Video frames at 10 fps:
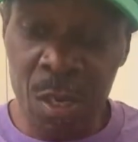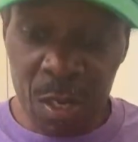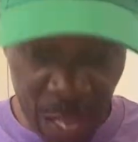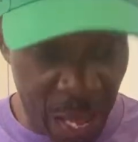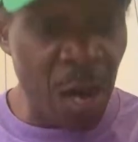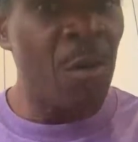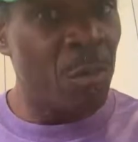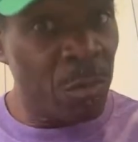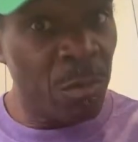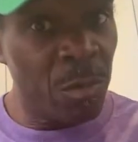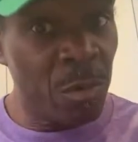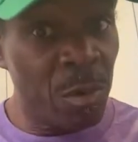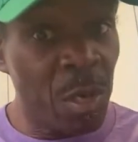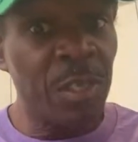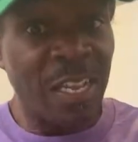Now,
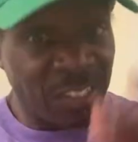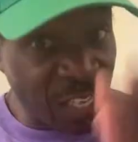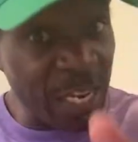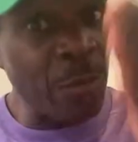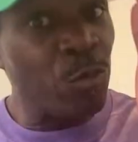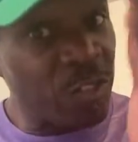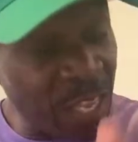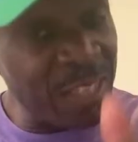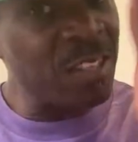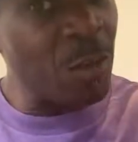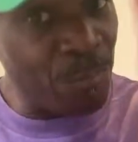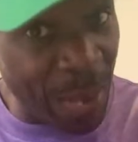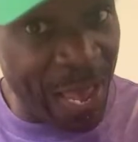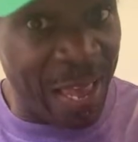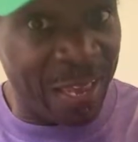y'all said he was getting to the
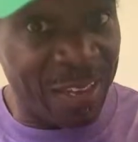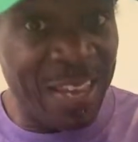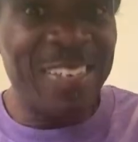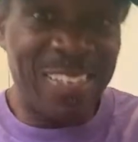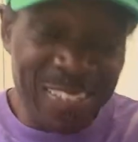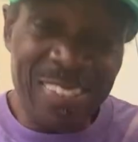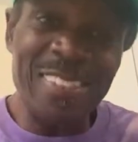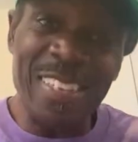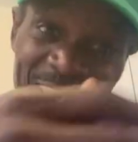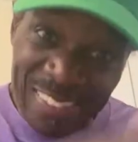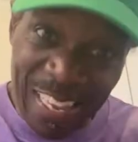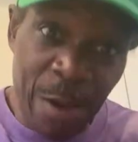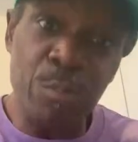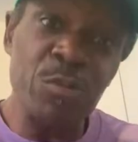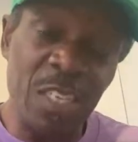bag. This is the
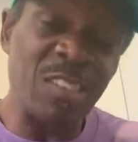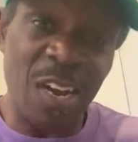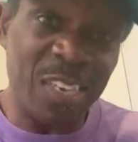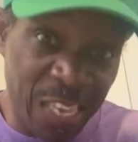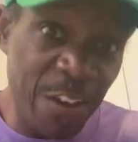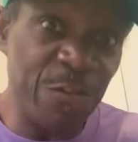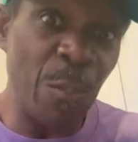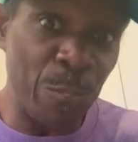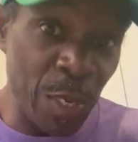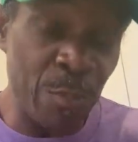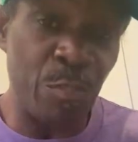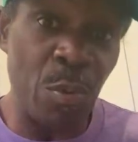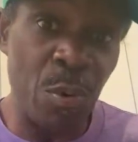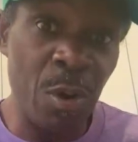examples that y'all give to people.